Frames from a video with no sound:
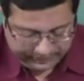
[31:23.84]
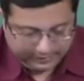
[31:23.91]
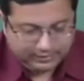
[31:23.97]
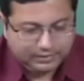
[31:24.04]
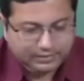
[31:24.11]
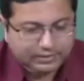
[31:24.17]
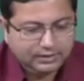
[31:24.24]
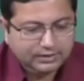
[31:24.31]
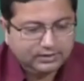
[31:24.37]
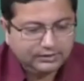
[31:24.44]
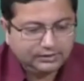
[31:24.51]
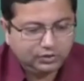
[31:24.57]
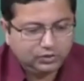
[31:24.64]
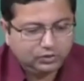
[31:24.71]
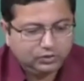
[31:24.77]
Okay.
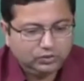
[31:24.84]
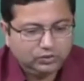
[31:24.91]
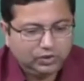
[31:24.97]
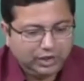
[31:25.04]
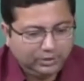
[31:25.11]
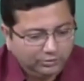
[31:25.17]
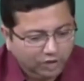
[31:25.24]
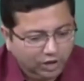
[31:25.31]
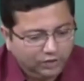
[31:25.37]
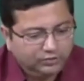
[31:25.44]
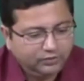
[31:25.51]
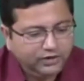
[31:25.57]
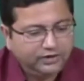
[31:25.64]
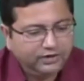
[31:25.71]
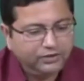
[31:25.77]
So, I am
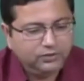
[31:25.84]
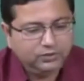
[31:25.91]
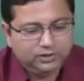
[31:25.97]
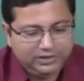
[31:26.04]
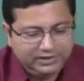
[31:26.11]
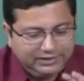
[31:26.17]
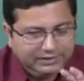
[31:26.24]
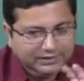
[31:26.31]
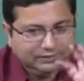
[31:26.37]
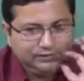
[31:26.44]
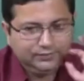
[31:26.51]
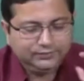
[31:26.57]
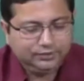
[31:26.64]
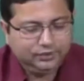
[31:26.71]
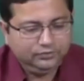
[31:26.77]
not going into the
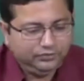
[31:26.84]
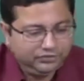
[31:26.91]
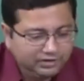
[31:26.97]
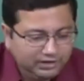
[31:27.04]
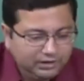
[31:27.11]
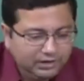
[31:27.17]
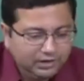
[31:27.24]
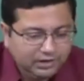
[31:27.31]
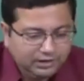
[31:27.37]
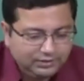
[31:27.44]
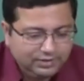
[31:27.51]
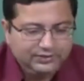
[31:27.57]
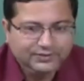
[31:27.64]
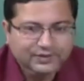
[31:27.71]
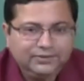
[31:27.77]
details of solution,
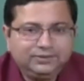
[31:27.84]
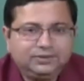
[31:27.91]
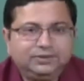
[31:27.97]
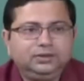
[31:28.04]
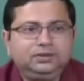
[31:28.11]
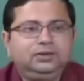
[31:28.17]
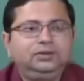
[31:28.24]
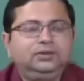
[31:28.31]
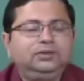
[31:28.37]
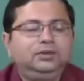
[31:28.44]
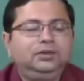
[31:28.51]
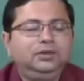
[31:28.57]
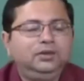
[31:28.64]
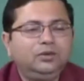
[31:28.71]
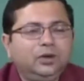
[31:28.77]
just, just
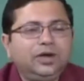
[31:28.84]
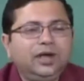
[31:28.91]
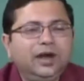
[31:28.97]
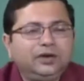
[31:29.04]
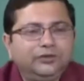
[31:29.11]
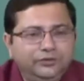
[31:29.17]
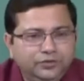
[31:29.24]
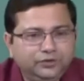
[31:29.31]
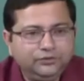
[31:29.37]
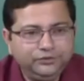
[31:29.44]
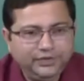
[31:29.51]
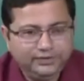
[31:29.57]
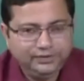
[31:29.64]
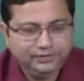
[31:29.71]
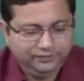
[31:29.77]
look at
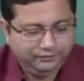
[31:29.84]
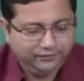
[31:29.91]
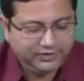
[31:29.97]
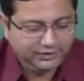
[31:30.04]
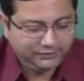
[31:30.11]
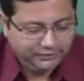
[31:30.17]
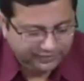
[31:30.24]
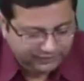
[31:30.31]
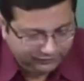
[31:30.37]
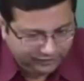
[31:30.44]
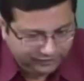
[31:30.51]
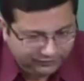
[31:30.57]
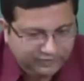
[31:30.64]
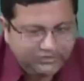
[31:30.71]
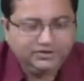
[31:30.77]
few
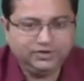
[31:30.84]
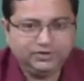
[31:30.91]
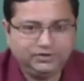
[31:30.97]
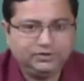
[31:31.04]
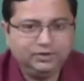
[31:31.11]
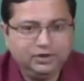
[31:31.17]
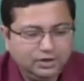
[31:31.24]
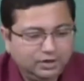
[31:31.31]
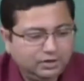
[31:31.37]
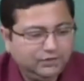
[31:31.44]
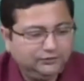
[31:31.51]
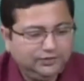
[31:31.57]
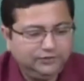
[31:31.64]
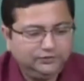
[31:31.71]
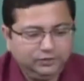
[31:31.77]
specific features
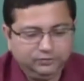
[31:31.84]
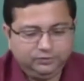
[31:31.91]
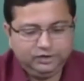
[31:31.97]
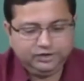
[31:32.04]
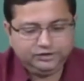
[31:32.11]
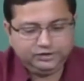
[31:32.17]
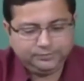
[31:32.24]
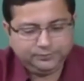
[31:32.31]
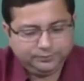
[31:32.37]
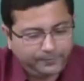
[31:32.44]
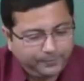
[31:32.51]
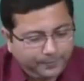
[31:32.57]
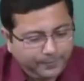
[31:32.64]
of this formulation.